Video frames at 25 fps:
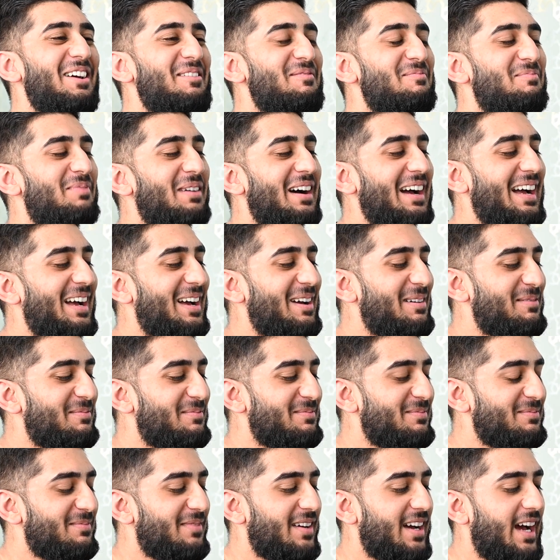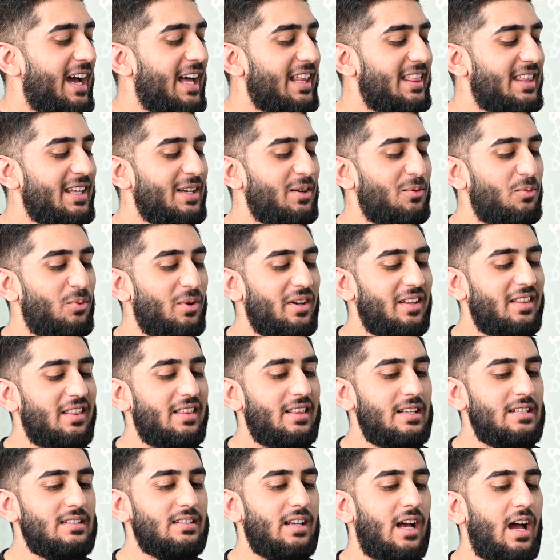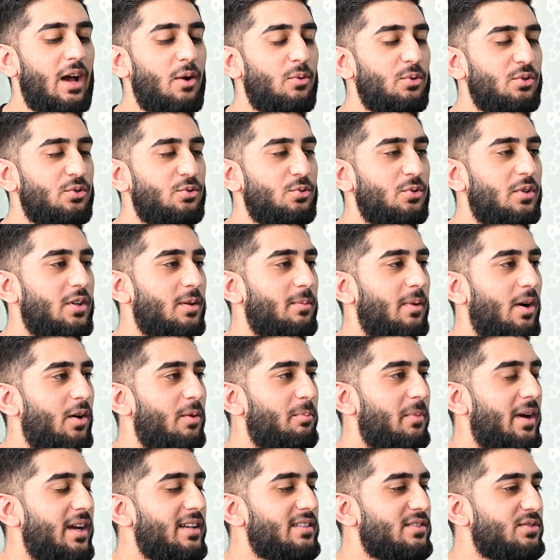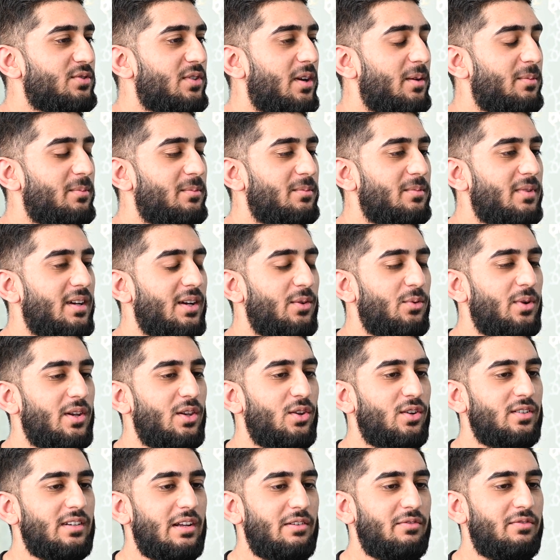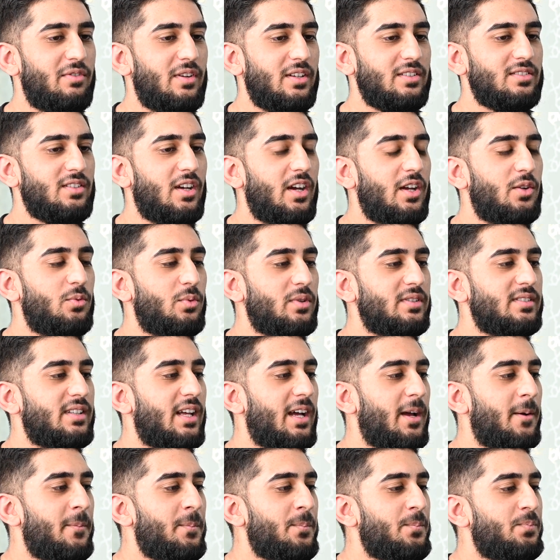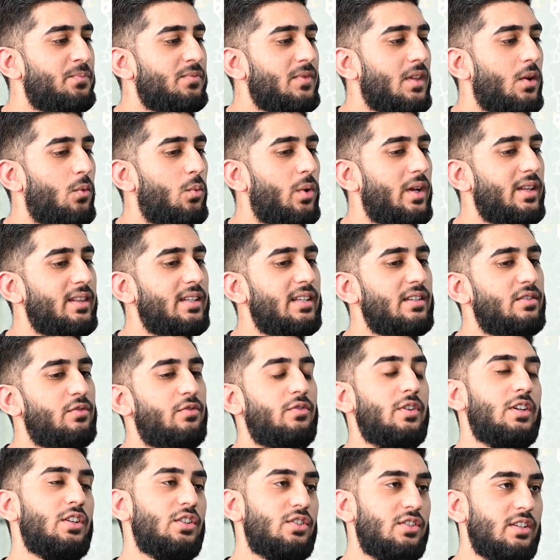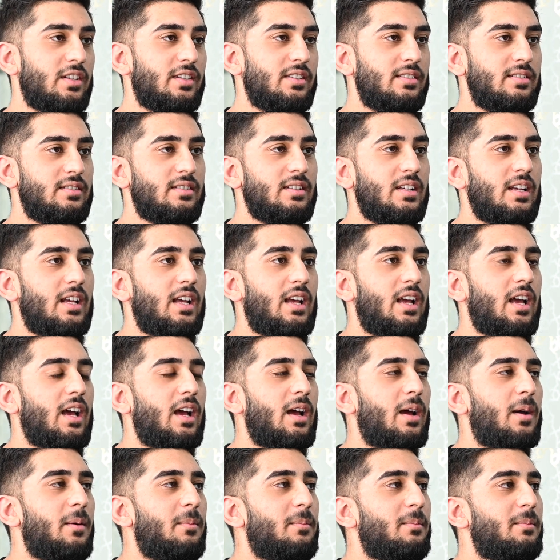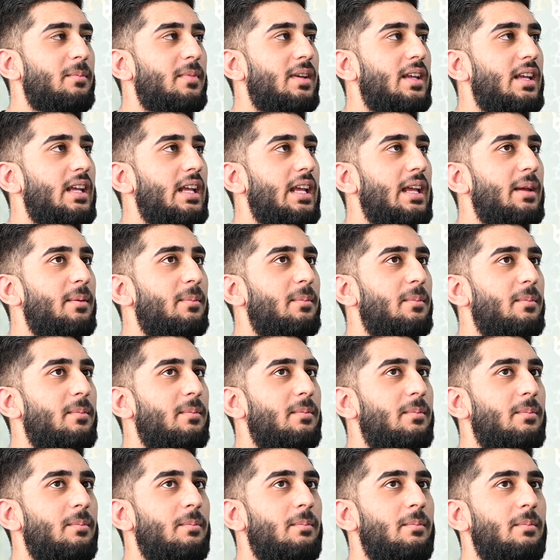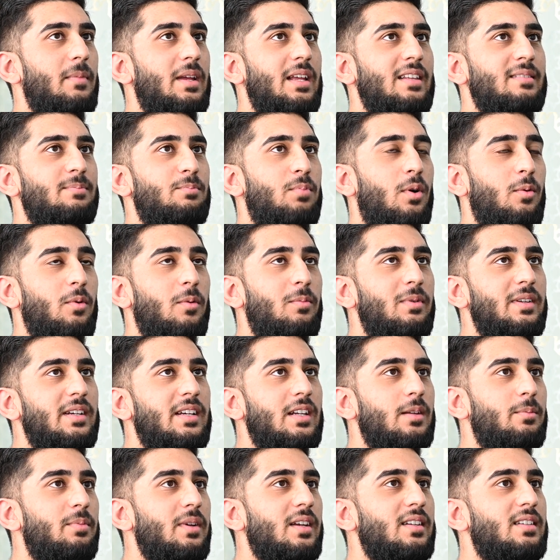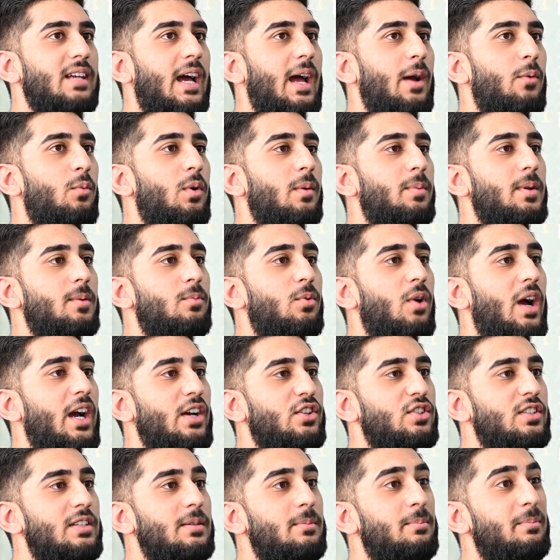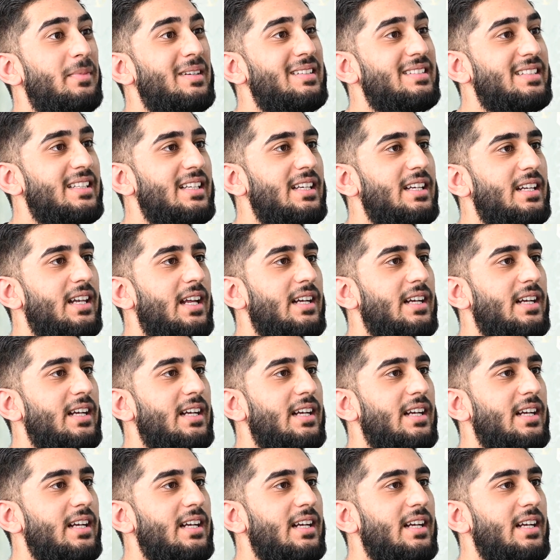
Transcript: But I think one of the things that I was talking about on my Instagram when lockdown first started was that when this finishes, it's probably going to be a time where people actually miss it.